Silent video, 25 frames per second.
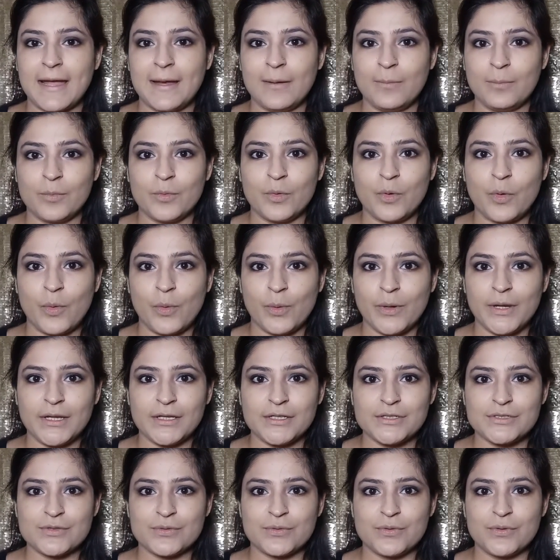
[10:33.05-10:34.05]
I am
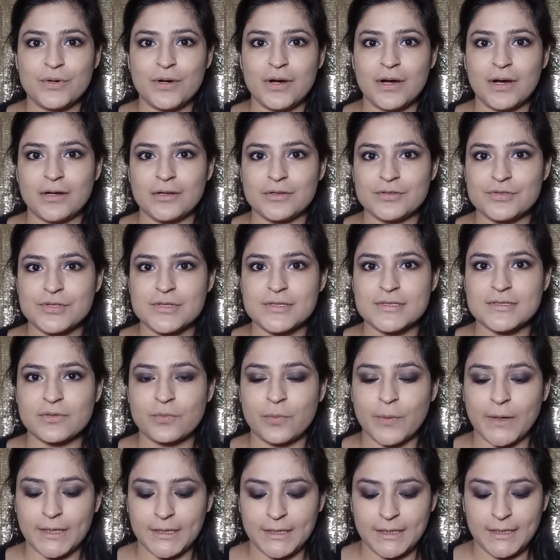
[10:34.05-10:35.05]
going to
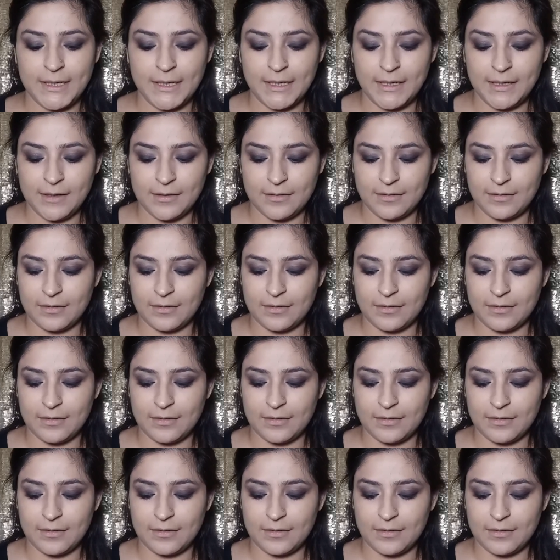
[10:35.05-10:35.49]
just quickly